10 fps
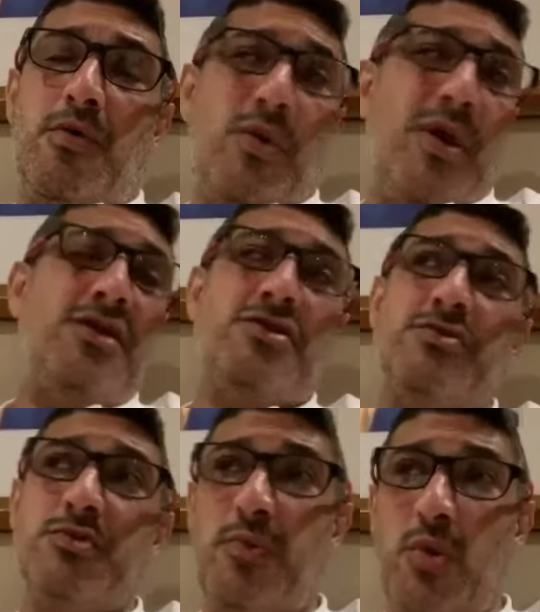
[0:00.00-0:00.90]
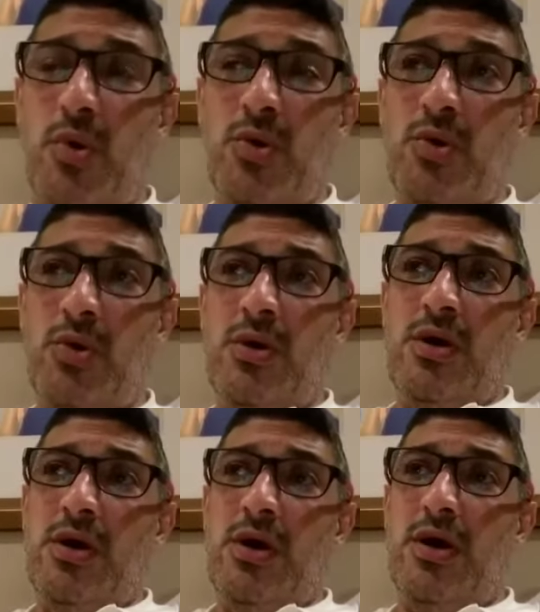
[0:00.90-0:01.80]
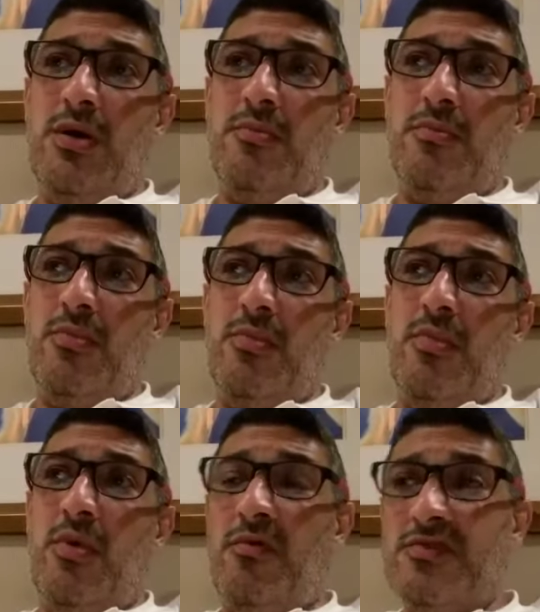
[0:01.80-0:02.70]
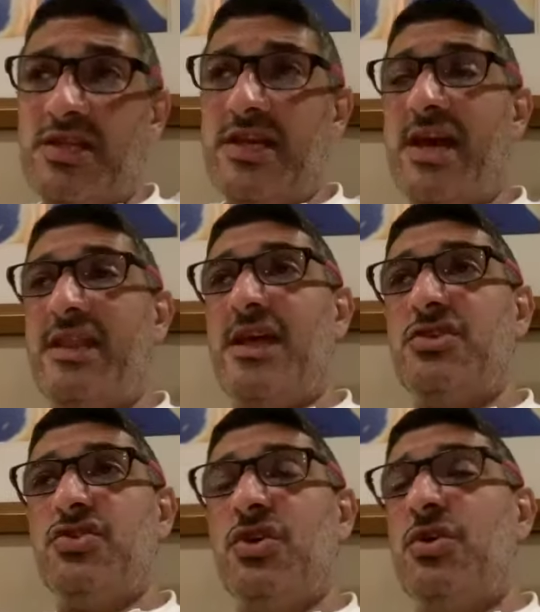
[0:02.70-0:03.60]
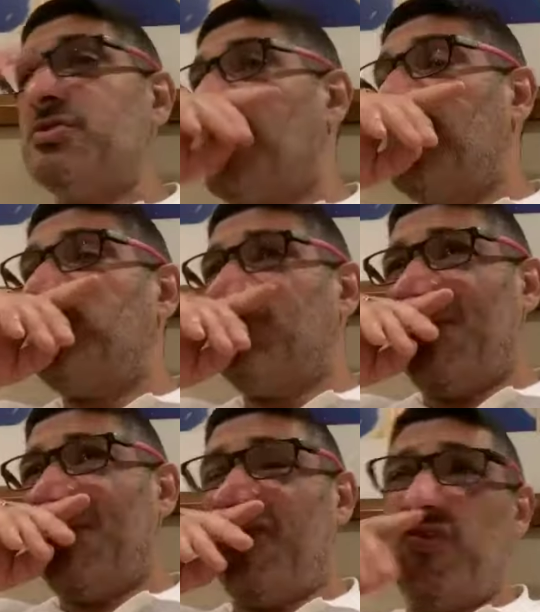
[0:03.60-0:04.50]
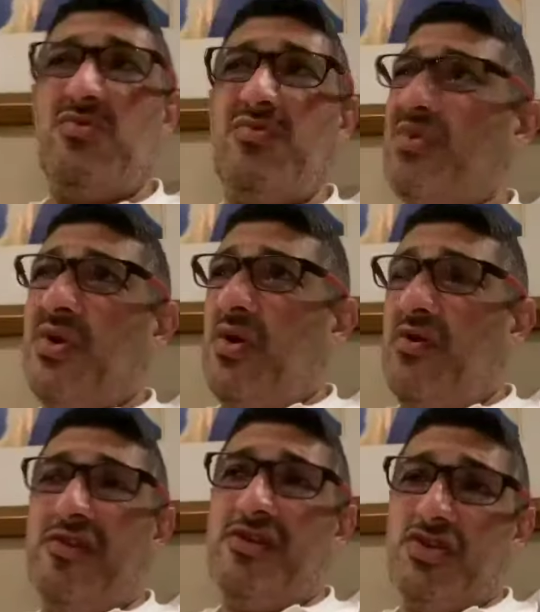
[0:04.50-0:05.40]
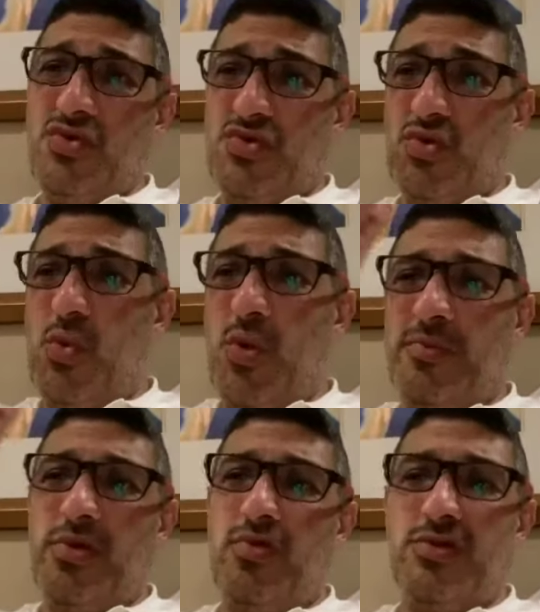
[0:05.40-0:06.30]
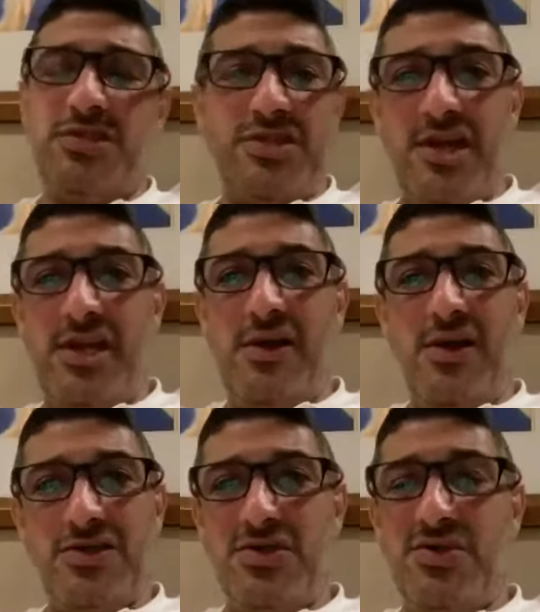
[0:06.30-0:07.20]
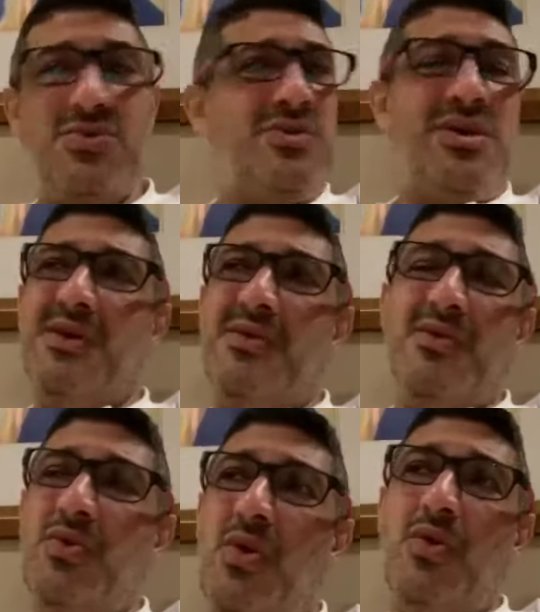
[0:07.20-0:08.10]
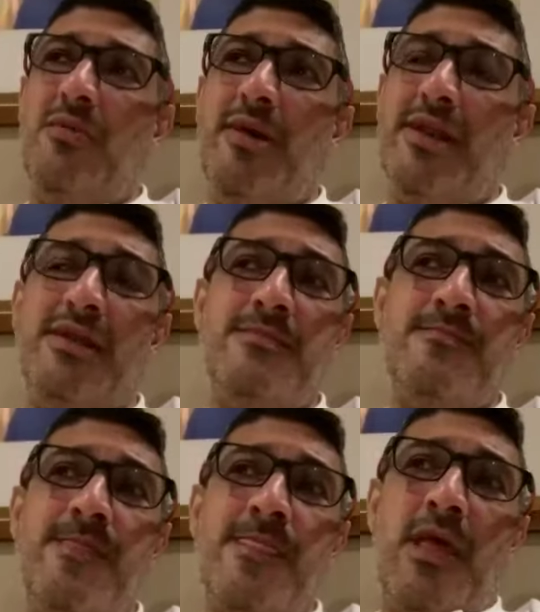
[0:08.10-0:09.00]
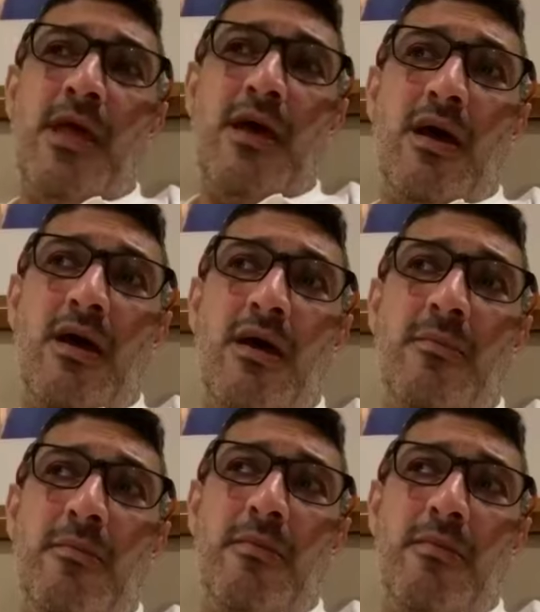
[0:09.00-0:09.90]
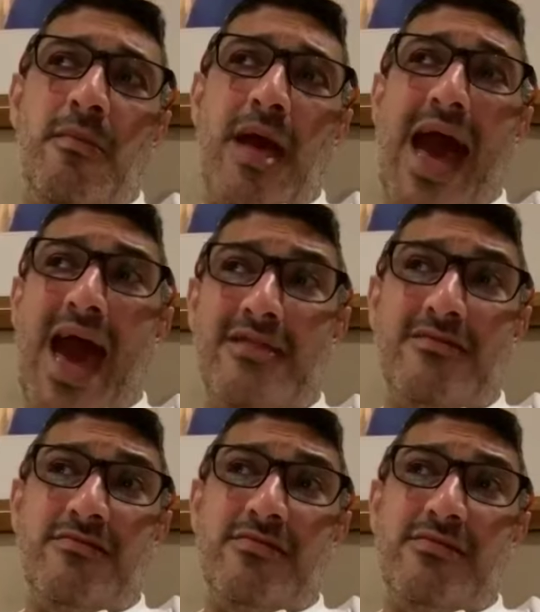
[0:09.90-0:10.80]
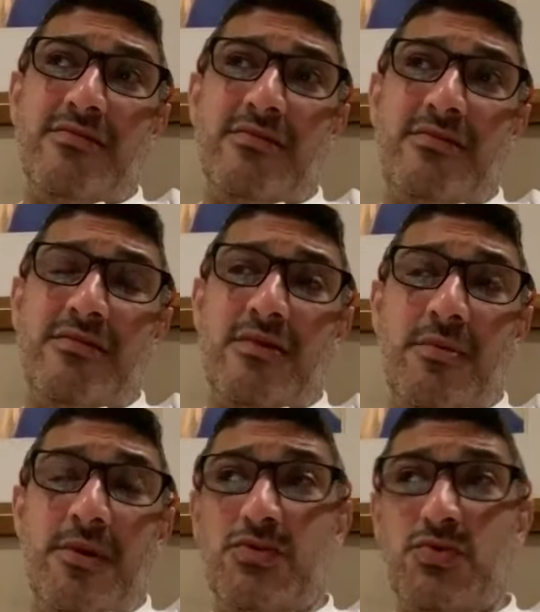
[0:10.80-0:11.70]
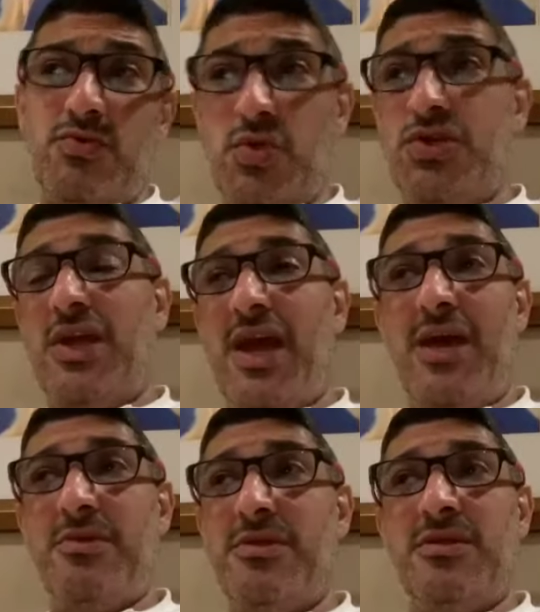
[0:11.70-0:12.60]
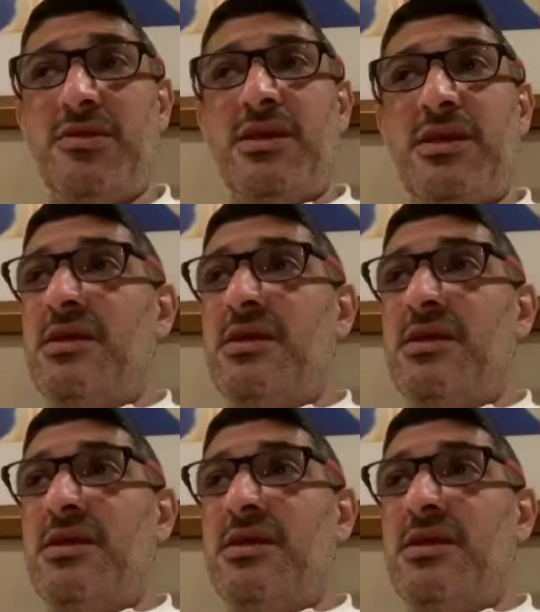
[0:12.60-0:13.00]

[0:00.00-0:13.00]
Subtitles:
thought Henderson was poor. Obviously, he had that chance. A few of his usual whipped crosses that he likes to do, not on the money. And I mean, I was watching the game, and